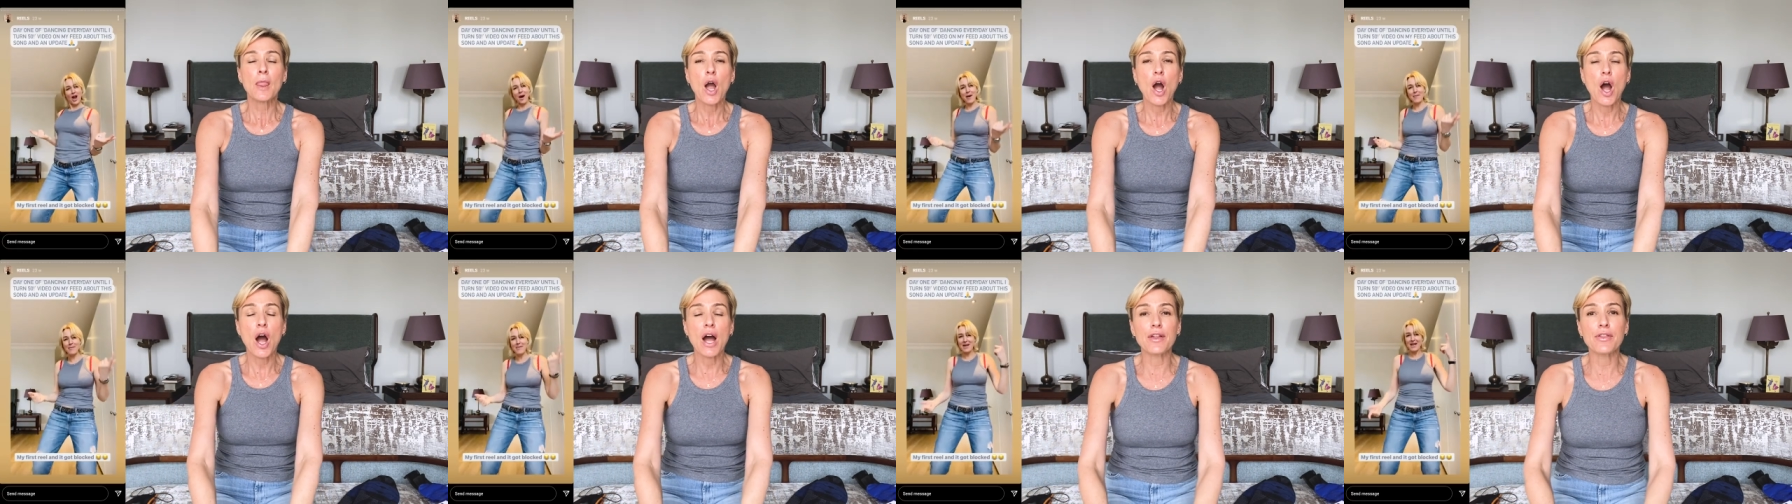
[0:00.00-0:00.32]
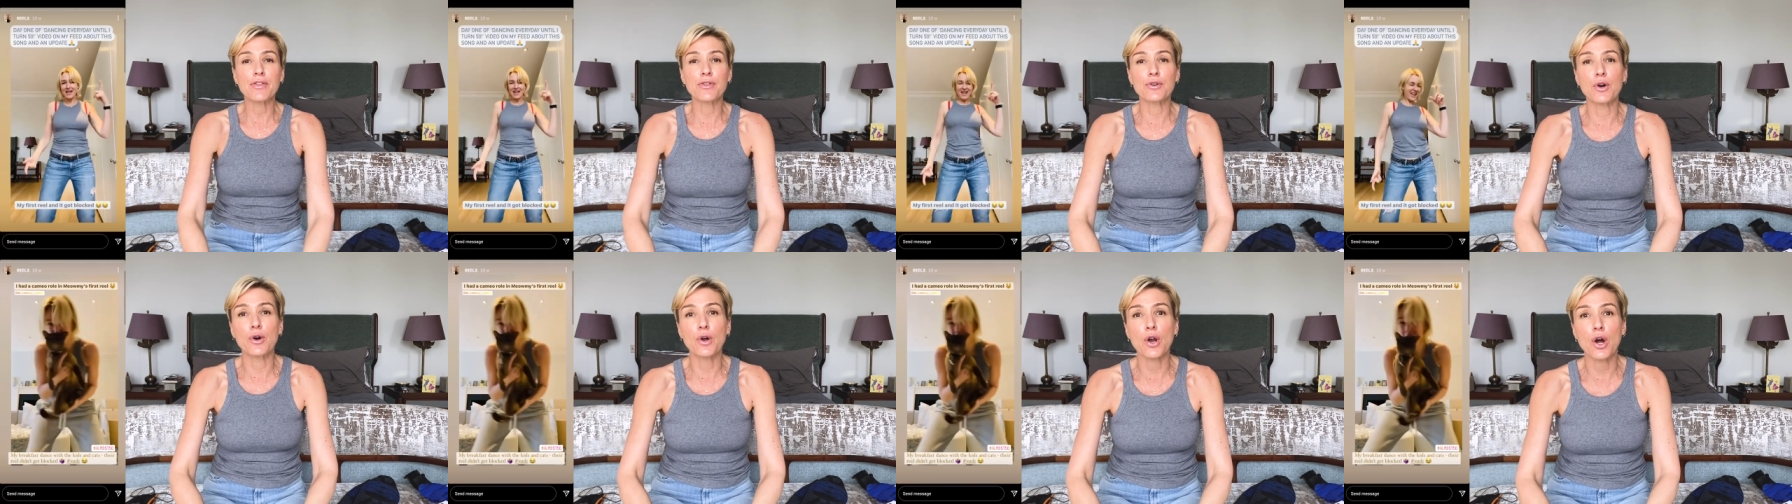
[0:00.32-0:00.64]
I
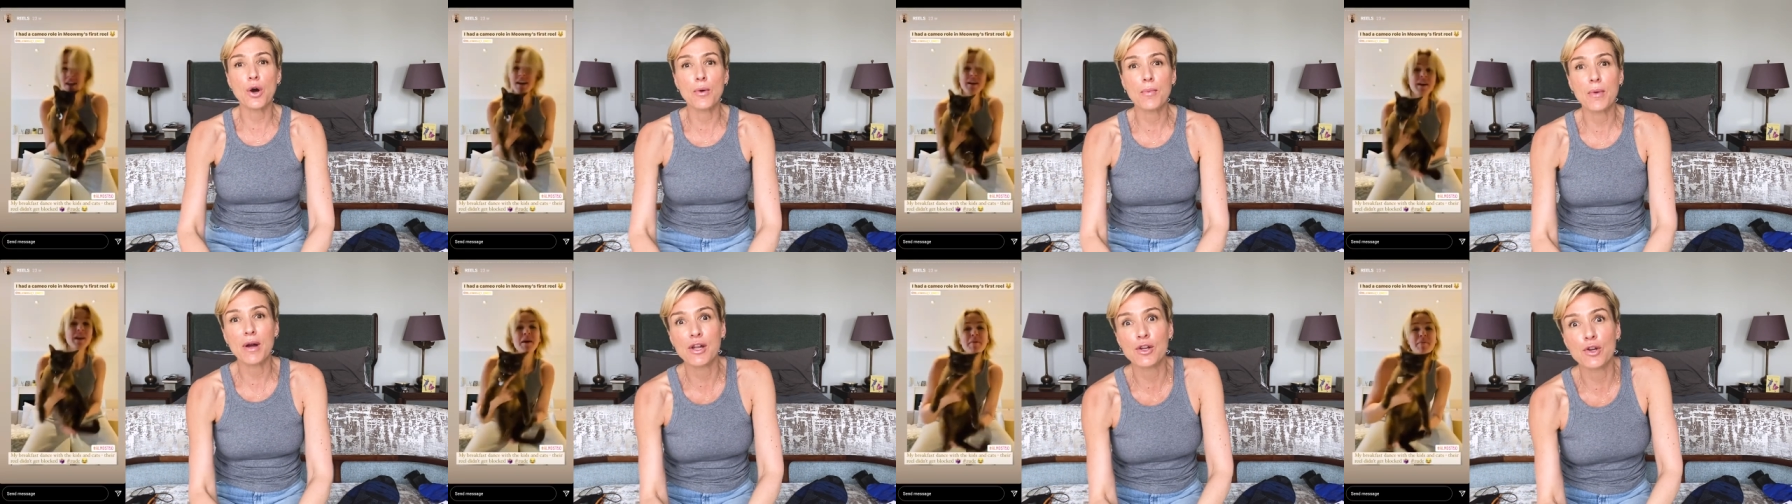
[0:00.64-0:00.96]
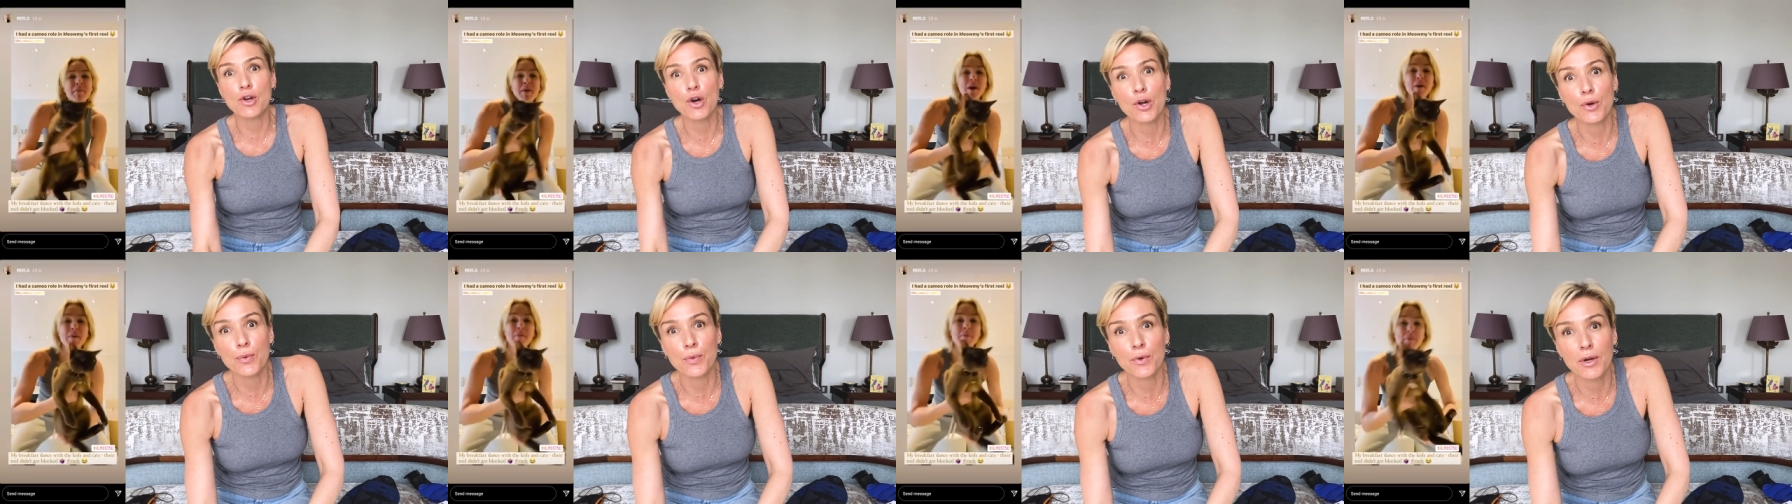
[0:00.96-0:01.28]
thought, oh my
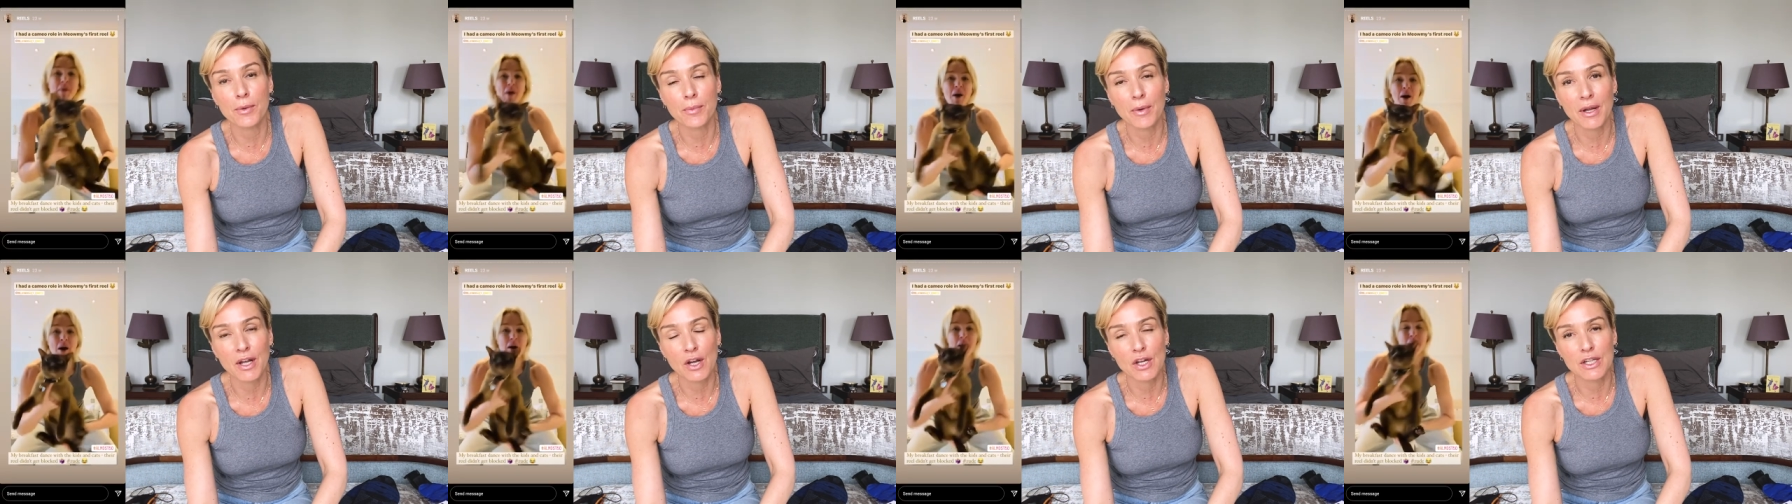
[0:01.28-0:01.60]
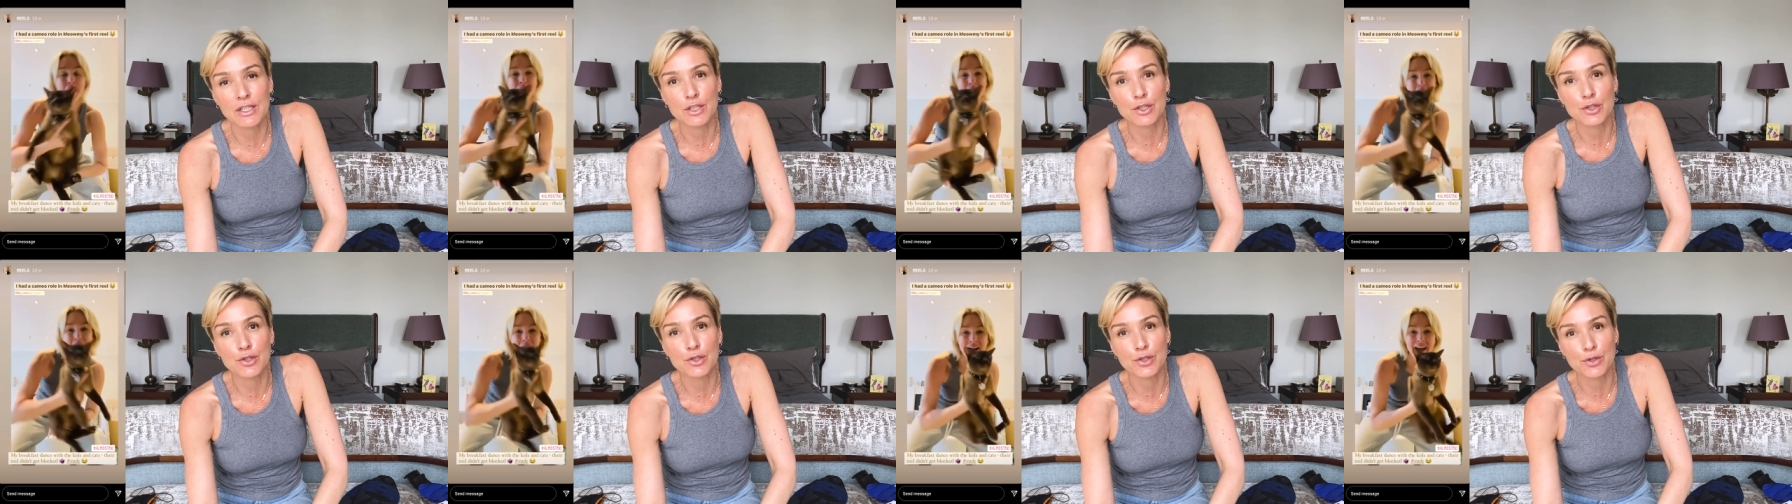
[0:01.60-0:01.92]
God, what am I going
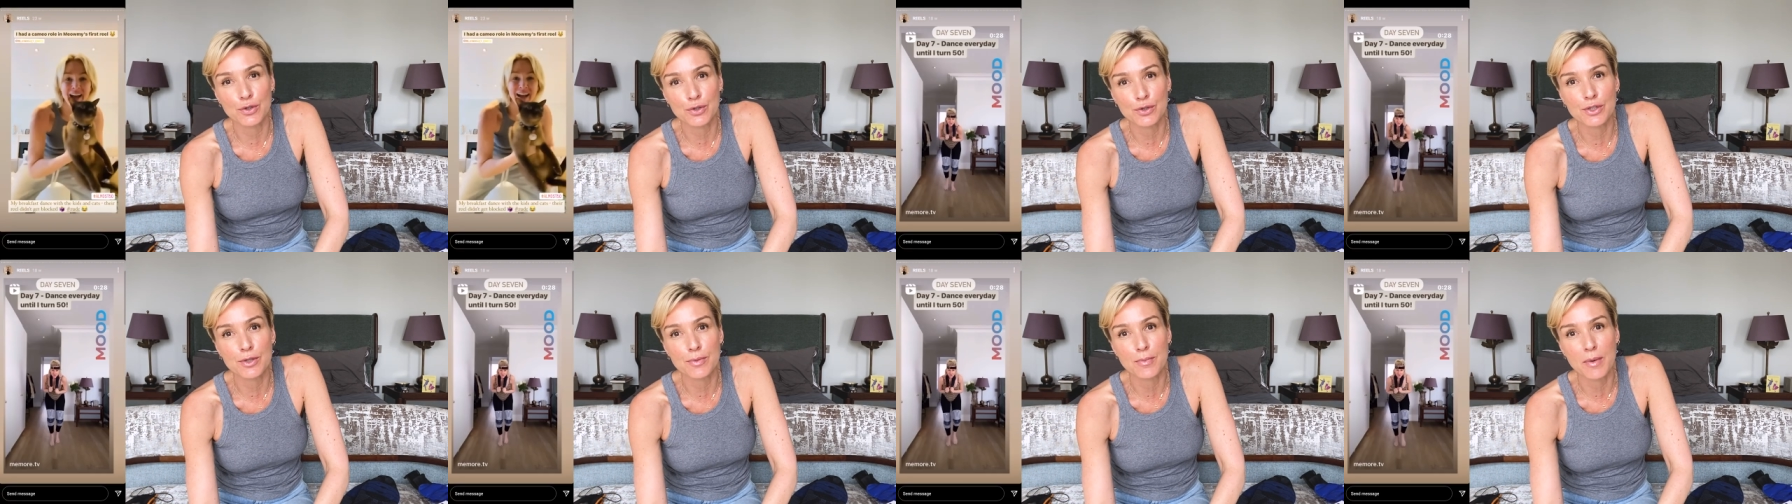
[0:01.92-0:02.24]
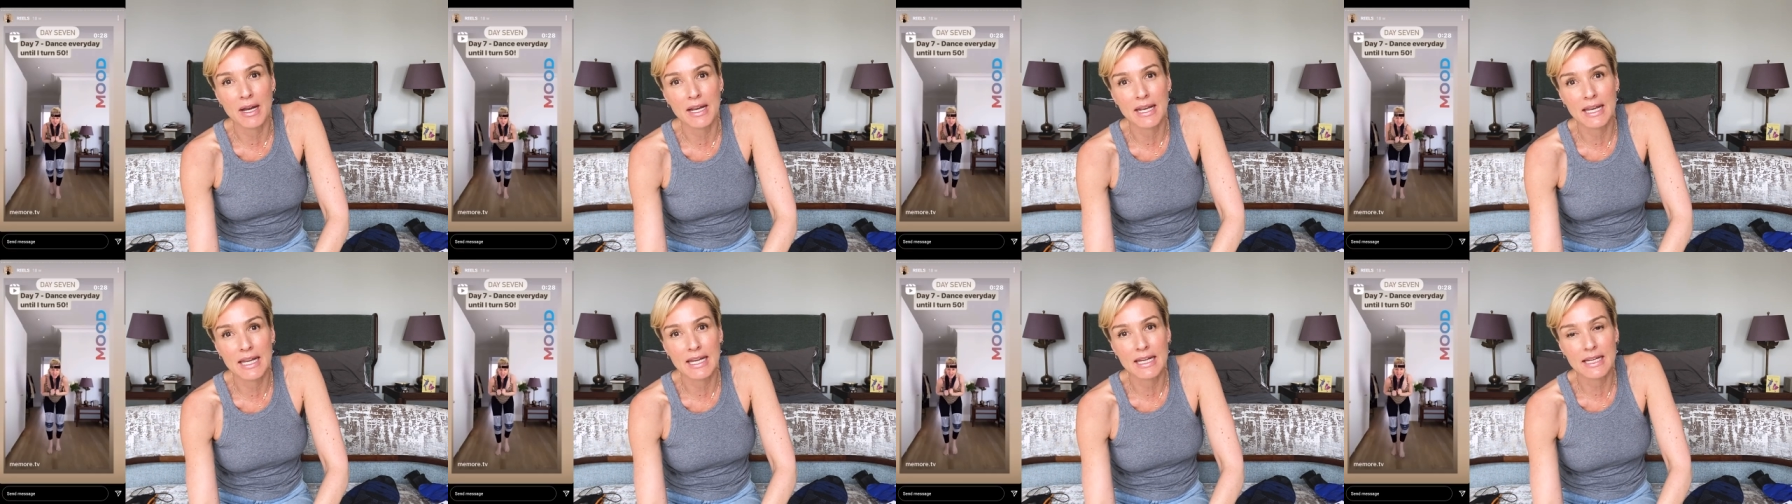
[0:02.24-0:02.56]
to do to
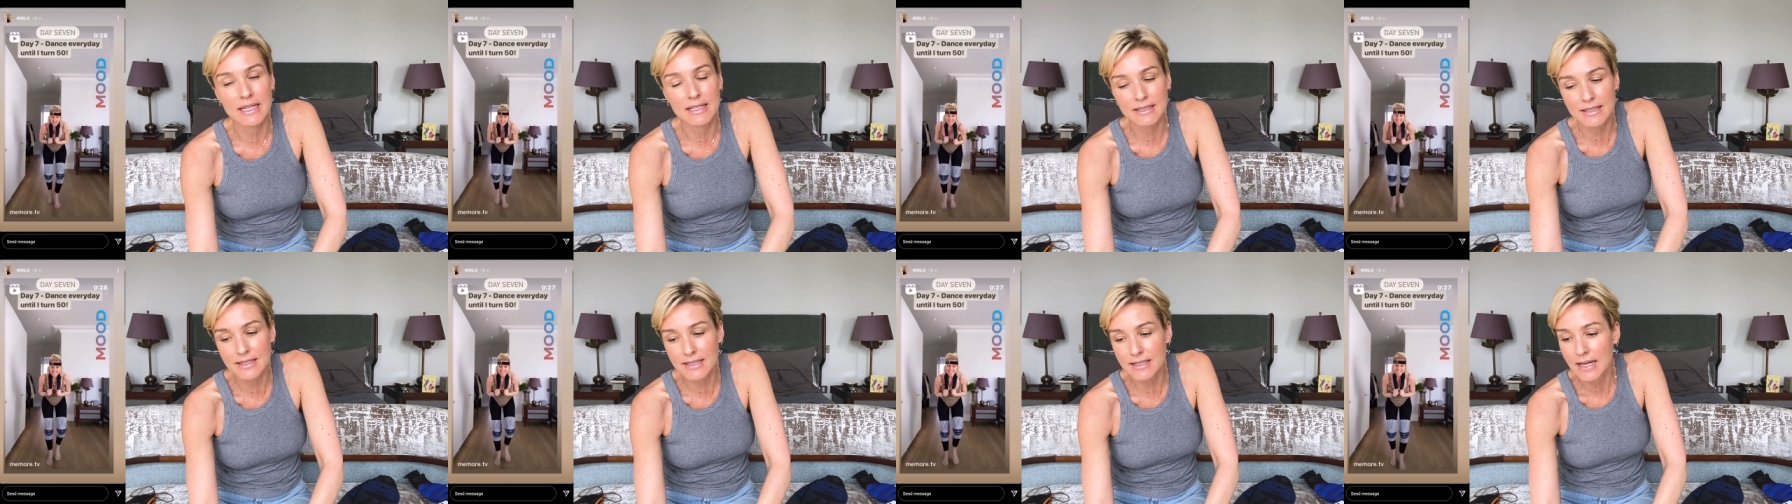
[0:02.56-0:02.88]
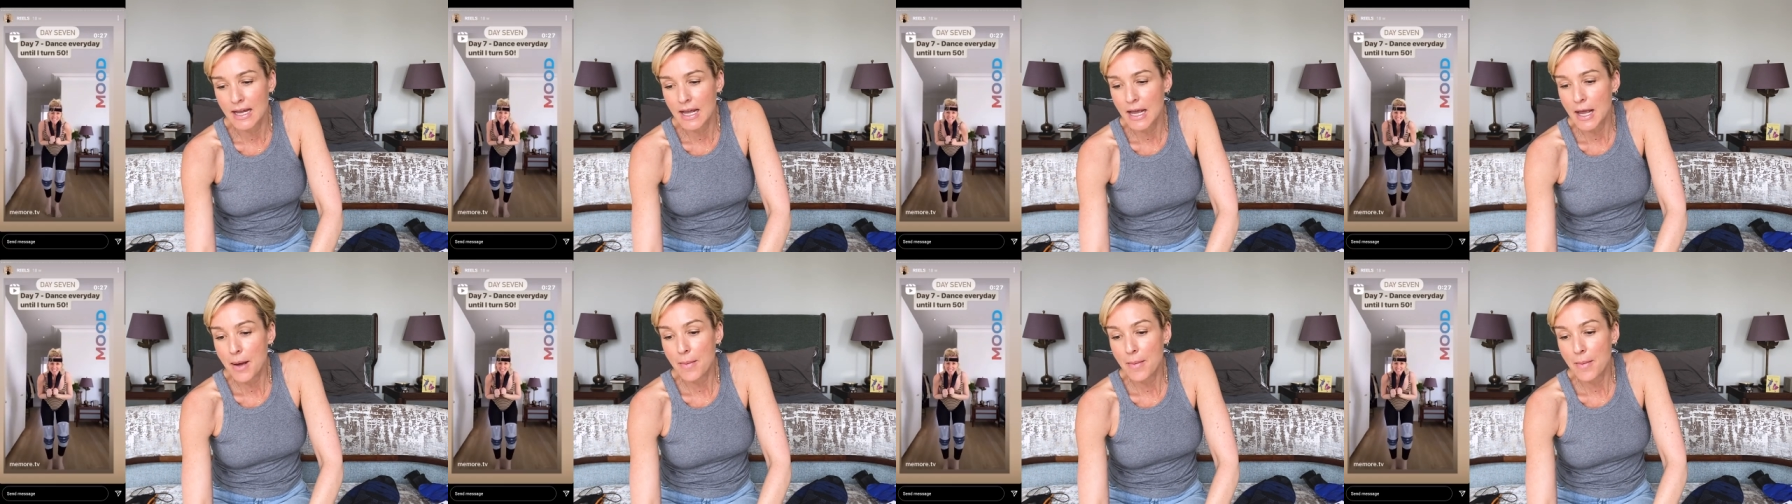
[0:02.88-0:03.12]
my knees?